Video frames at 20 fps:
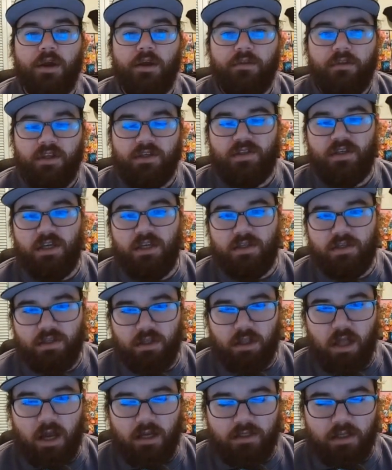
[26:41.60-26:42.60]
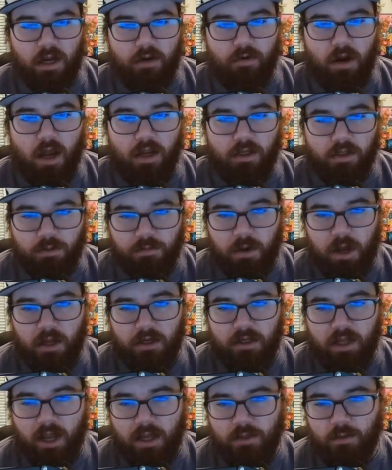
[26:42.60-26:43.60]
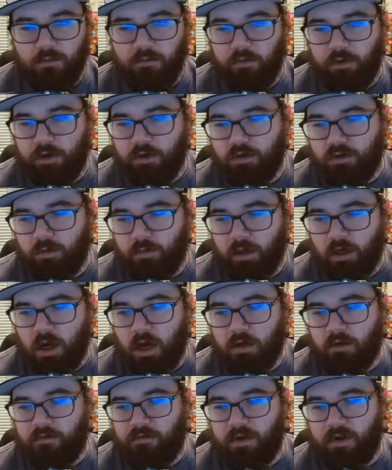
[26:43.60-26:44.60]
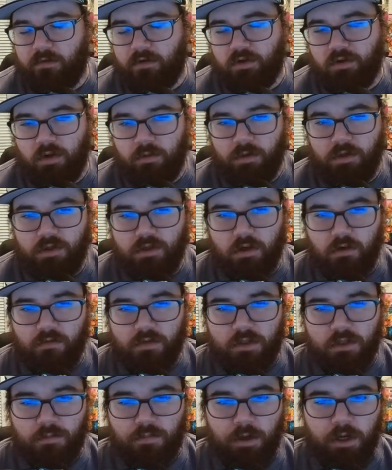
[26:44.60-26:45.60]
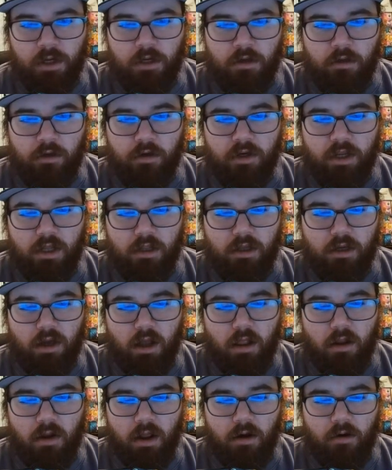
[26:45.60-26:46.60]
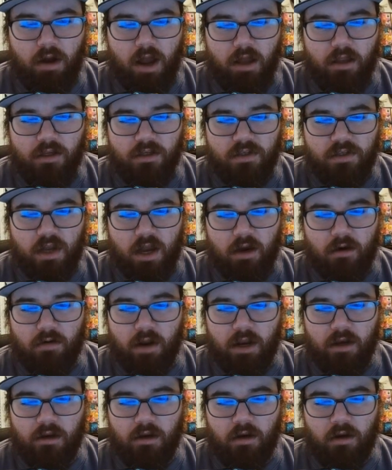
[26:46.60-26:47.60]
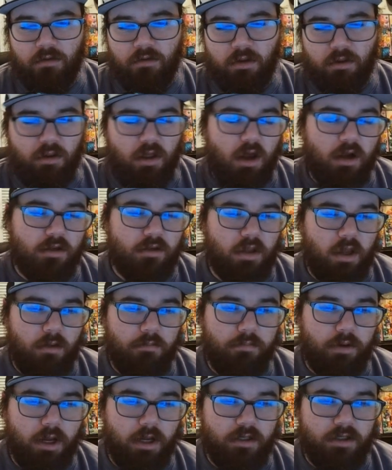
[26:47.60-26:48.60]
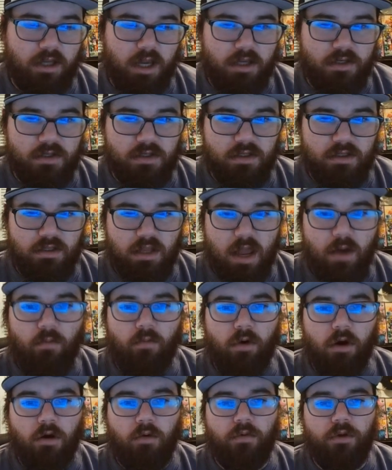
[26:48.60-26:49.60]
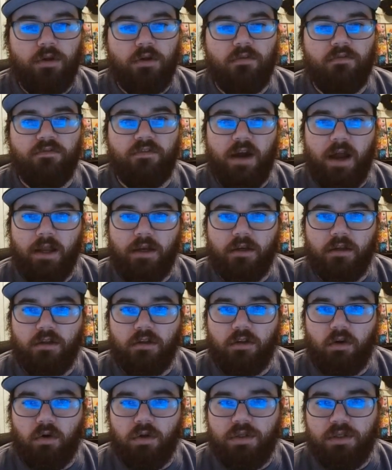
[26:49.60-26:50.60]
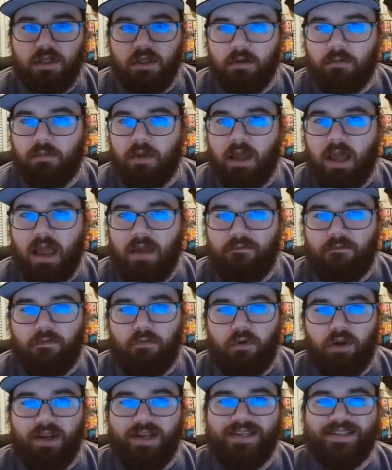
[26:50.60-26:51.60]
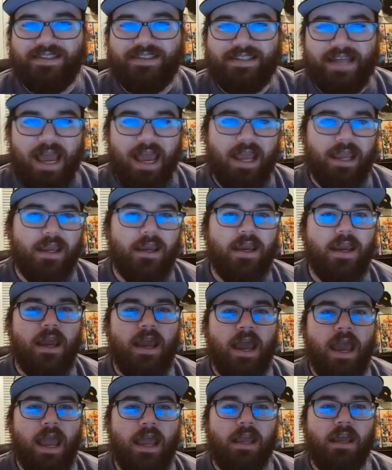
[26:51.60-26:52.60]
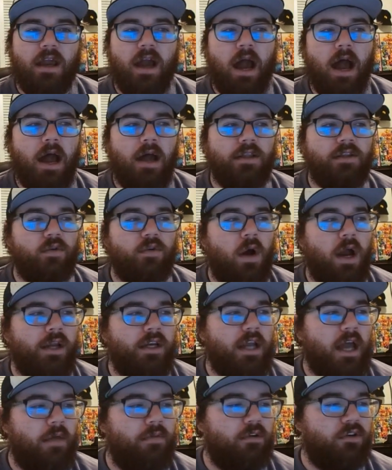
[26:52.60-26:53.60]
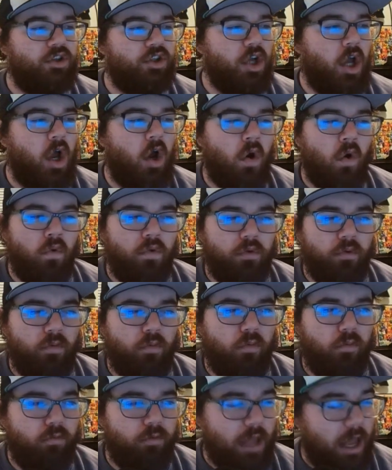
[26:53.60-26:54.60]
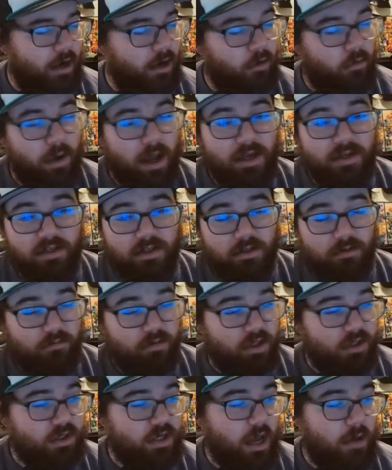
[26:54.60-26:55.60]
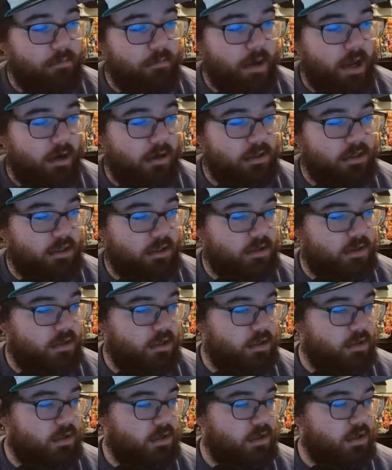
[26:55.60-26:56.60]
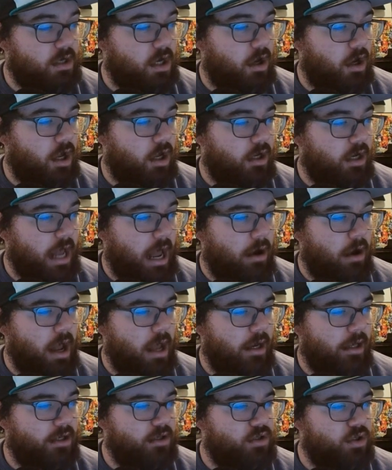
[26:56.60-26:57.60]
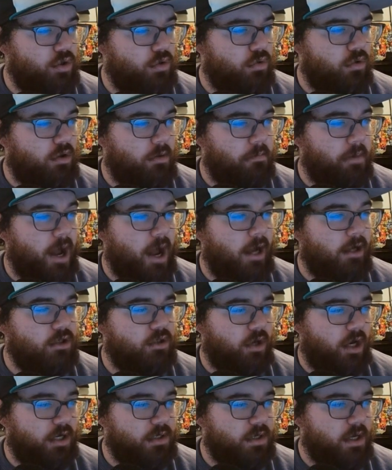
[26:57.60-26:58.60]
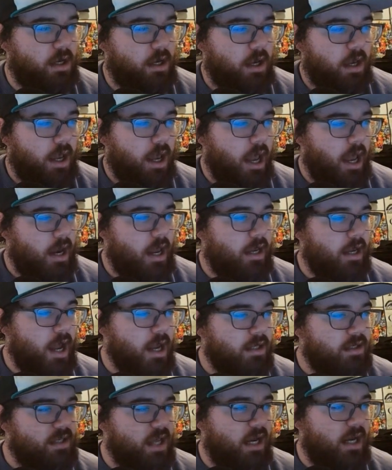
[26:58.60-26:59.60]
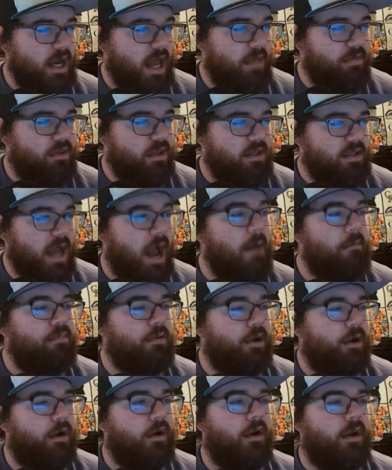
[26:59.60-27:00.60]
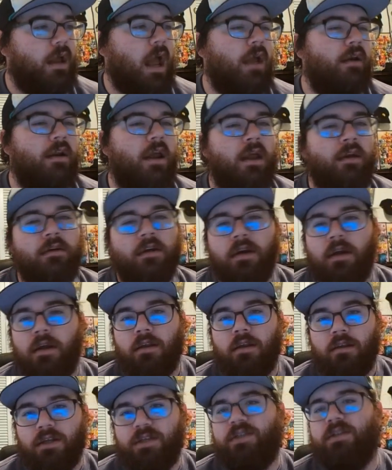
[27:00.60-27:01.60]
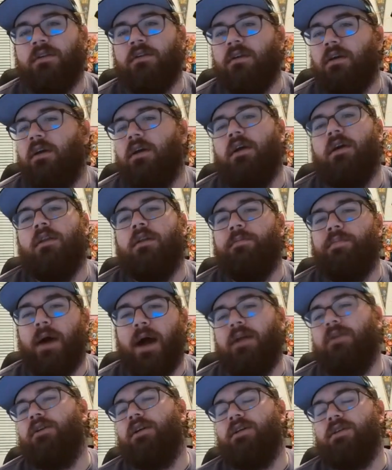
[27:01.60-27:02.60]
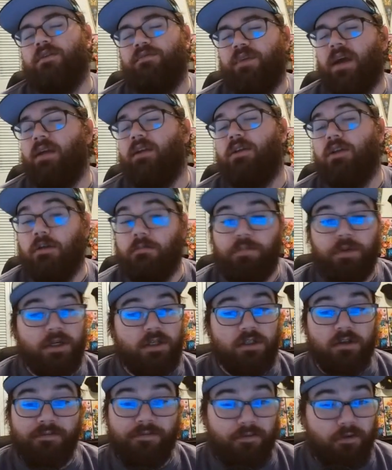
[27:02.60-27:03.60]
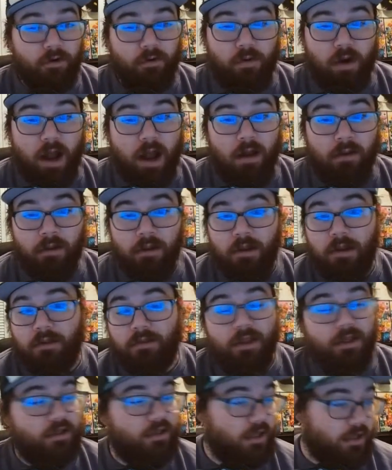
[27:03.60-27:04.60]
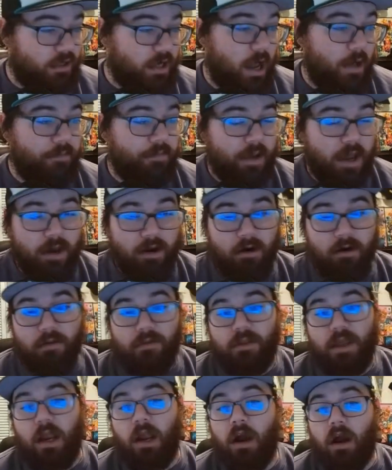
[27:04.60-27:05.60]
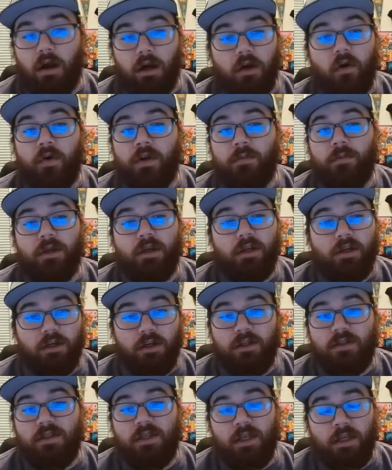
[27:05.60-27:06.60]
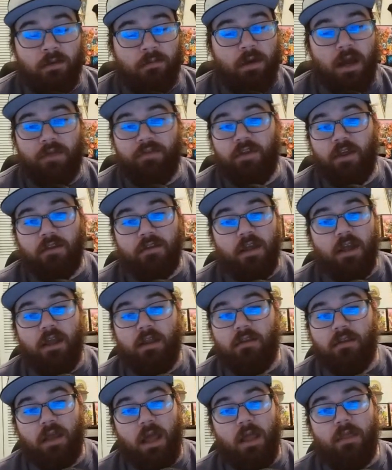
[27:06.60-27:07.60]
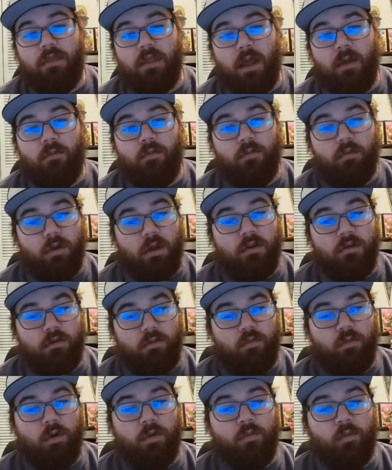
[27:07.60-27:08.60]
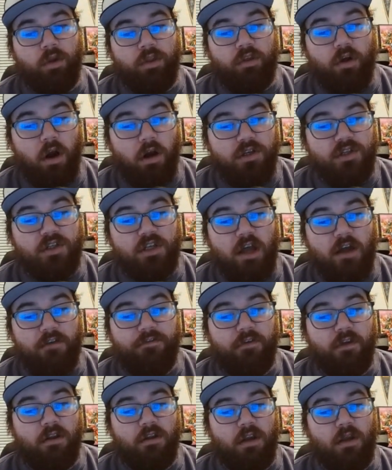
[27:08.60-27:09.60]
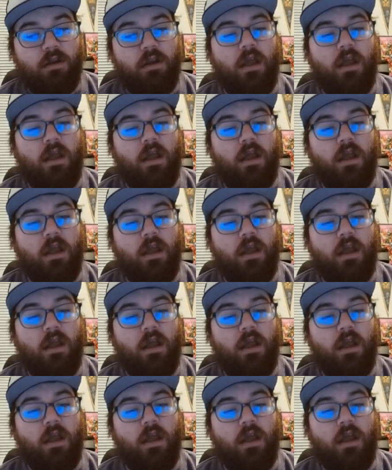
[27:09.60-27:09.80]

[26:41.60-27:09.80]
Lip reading: This is the Locked On Rockies podcast for free and streaming on your favorite streaming services, bringing you your daily Colorado Rockies talk right here on the Locked On Podcast Network, where you can find your team every day. Hey, to wind down the show, the NL West just got better. Dylan Cease is now heading to the Padres. And I kind of said it at the top here. And listen, the Padres have had good pitching for a while. They just got better. They are going to be a good team. I think with our stuff and